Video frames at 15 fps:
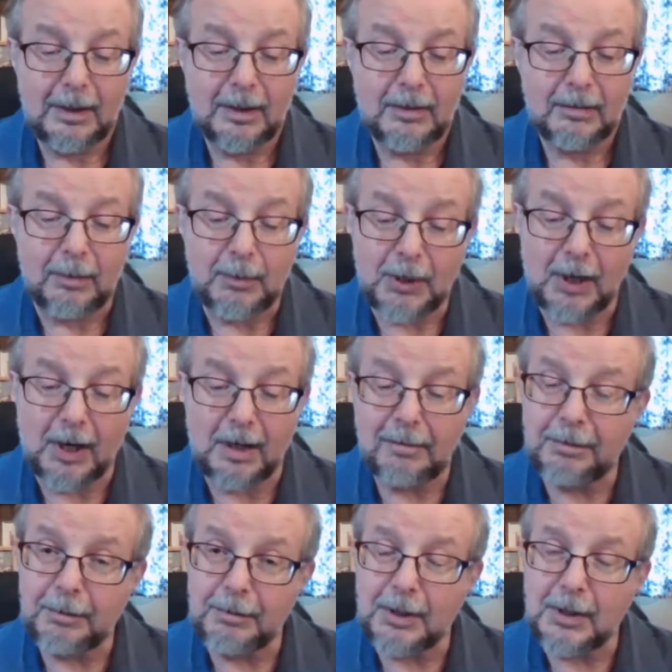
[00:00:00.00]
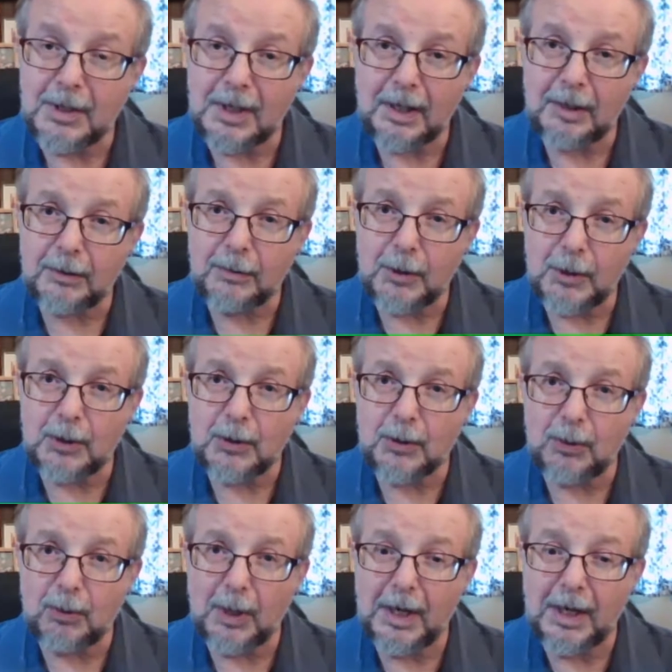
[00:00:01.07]
From Psalm 56, verses
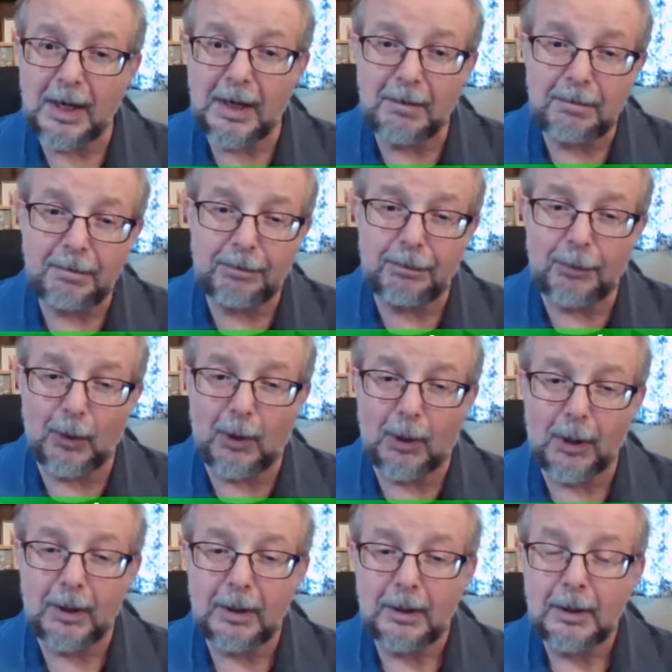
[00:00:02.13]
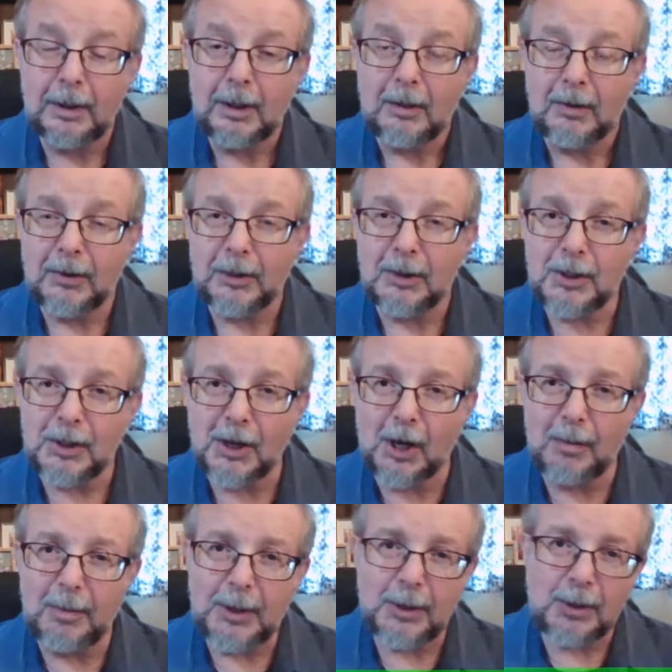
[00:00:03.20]
3 and 4, well, the
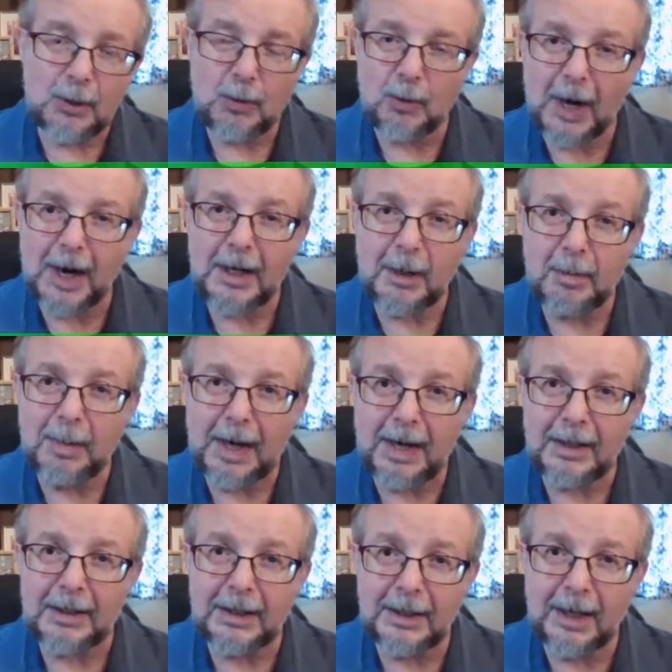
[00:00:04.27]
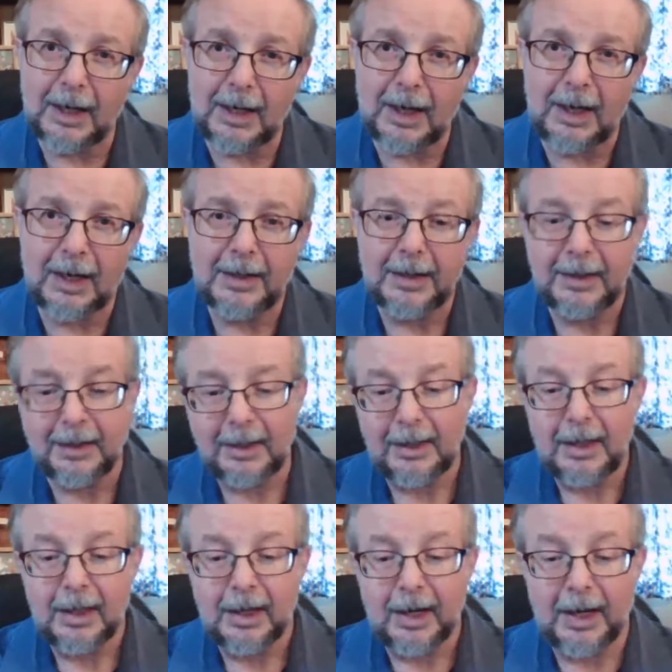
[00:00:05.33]
psalmist is writing back to God,
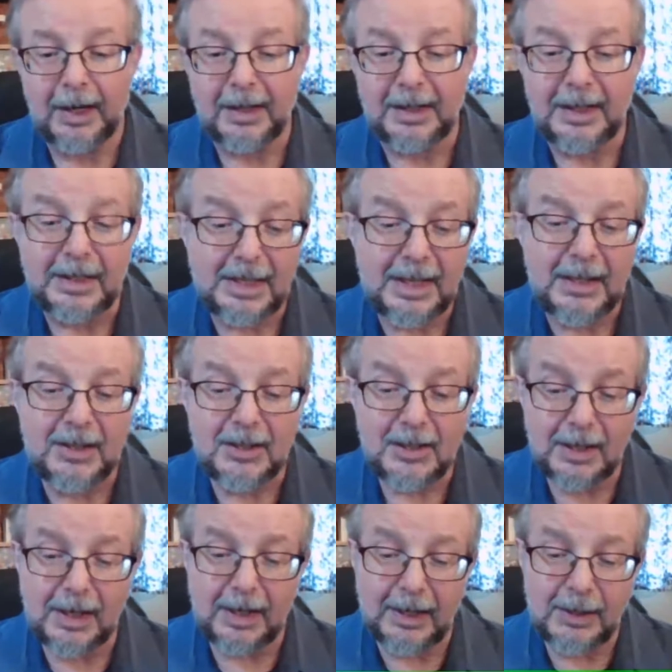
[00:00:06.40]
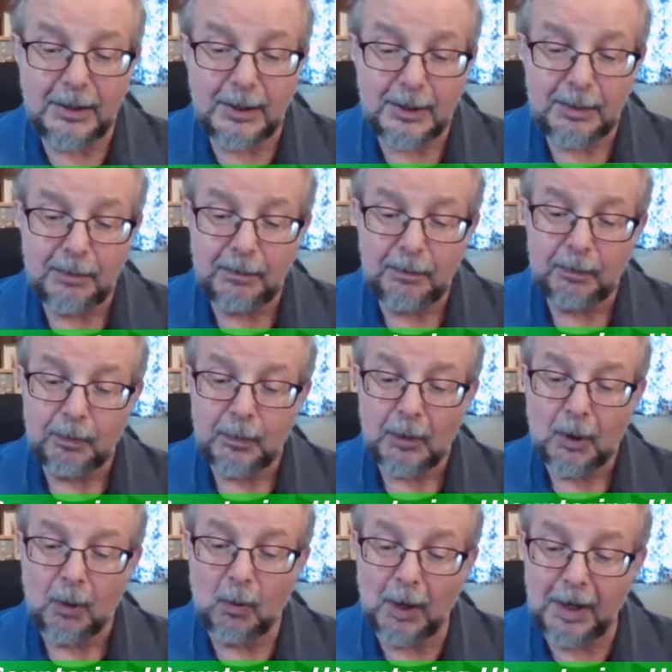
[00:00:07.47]
and he says,
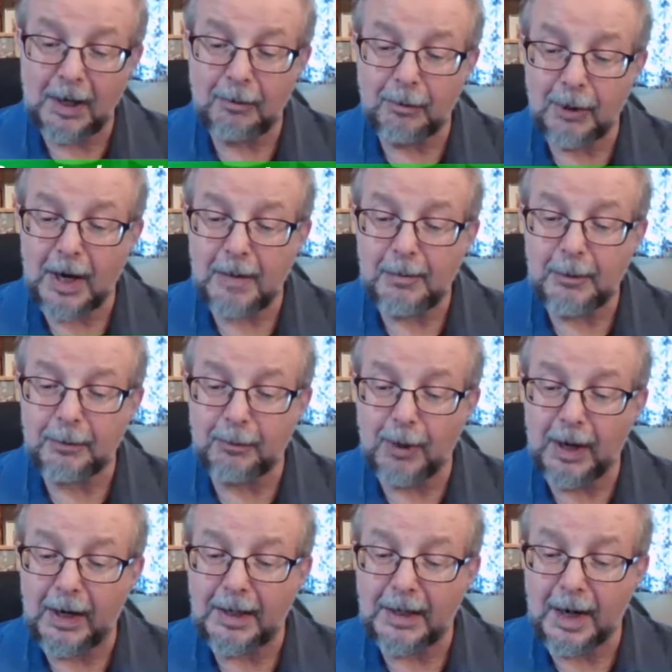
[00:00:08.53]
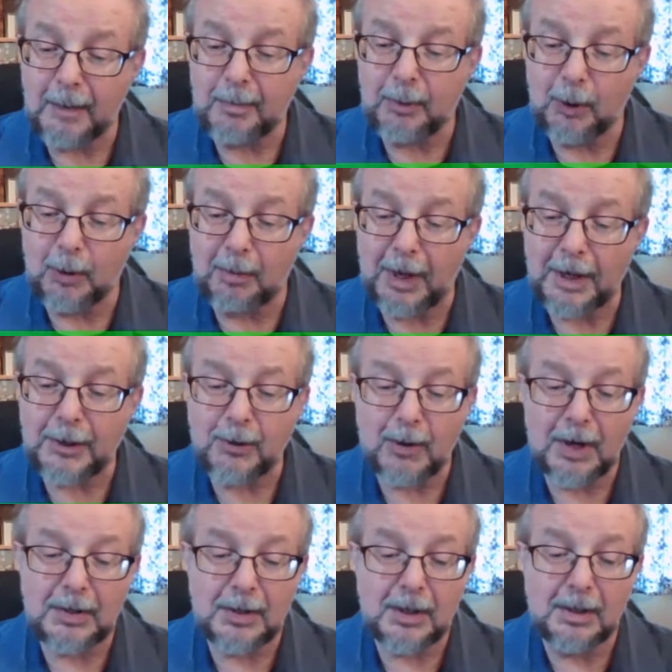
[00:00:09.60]
whenever I'm afraid, I put my
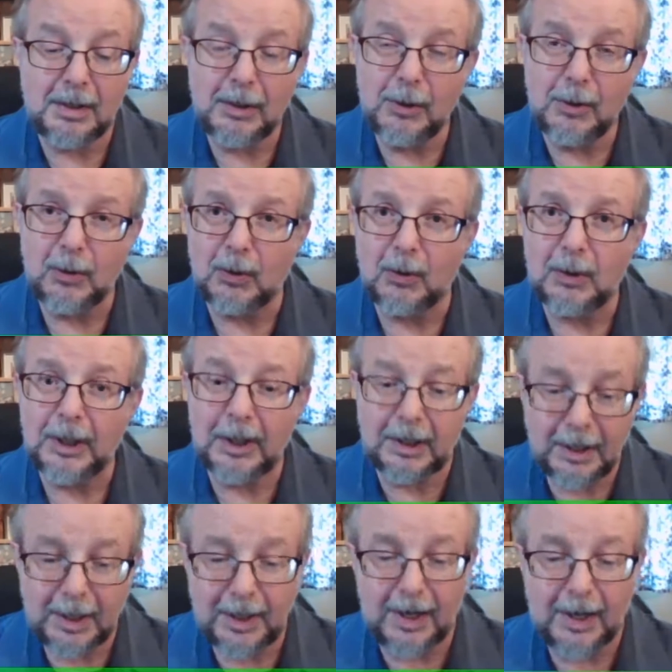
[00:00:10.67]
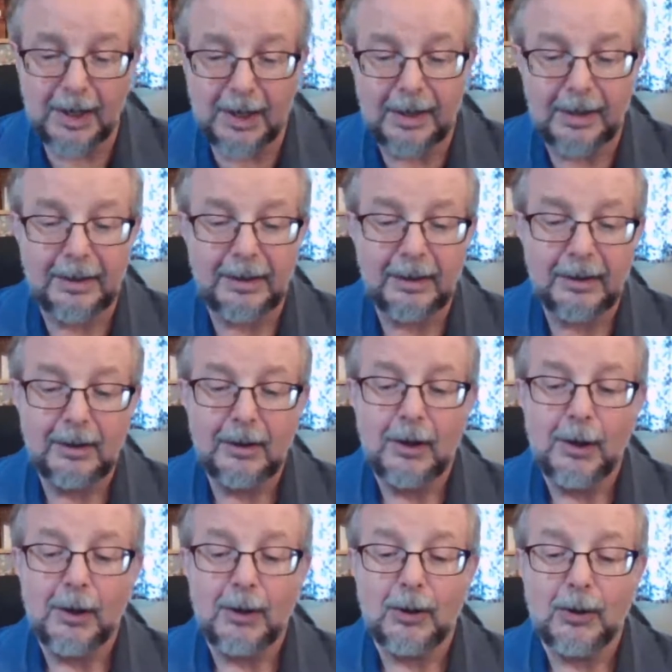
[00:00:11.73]
trust in you, in God,
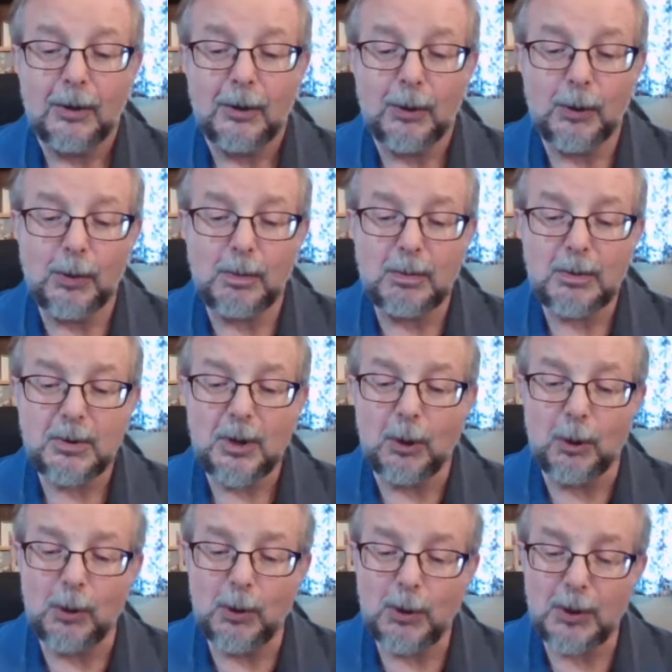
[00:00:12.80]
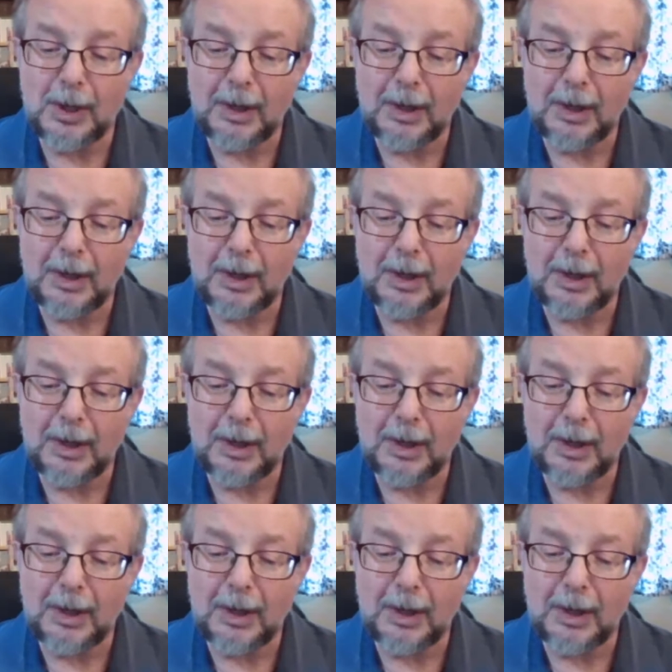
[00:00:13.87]
whose